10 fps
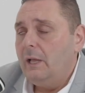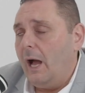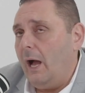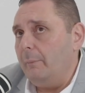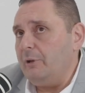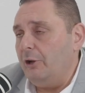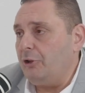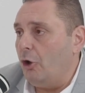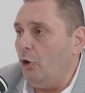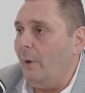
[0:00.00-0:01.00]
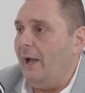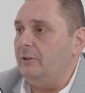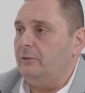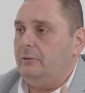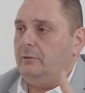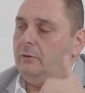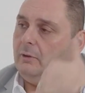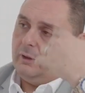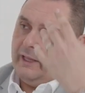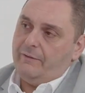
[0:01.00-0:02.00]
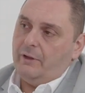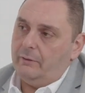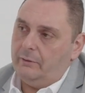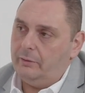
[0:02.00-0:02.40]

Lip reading: Don't always leave it